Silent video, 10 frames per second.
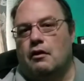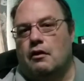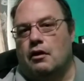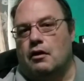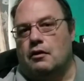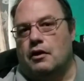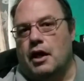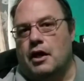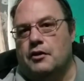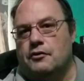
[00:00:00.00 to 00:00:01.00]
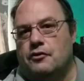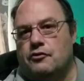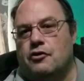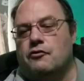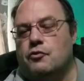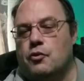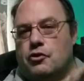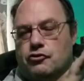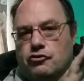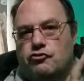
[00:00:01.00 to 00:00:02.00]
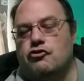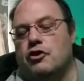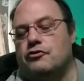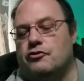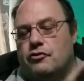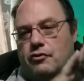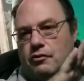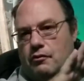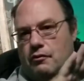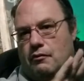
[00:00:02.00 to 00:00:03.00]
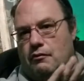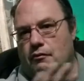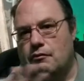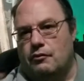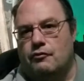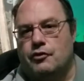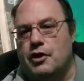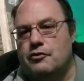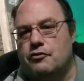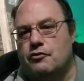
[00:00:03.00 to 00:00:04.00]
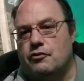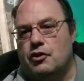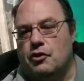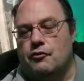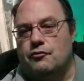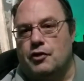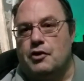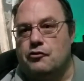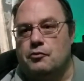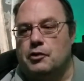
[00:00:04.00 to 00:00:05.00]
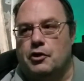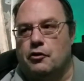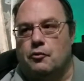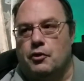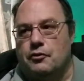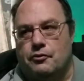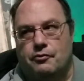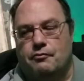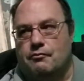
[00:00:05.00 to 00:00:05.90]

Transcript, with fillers: uh, and stuff where it's just the flights, you know, the flight simulator with